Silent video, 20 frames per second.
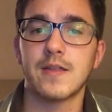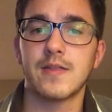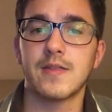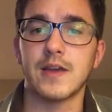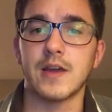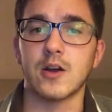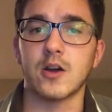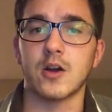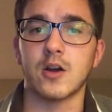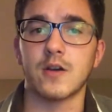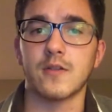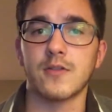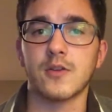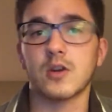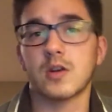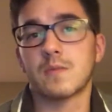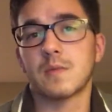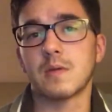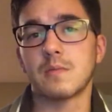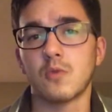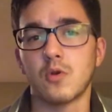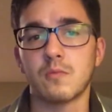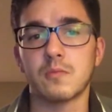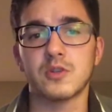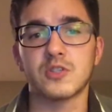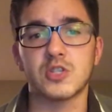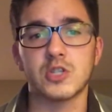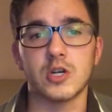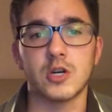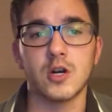they're gonna be more
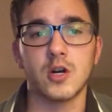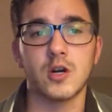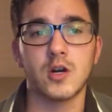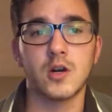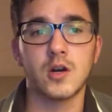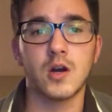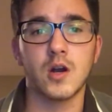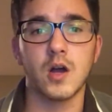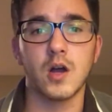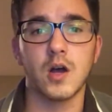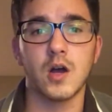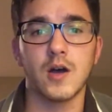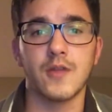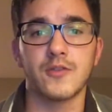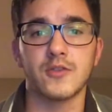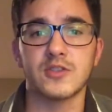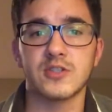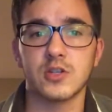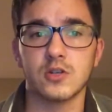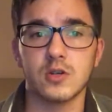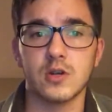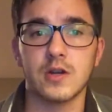mature. They're still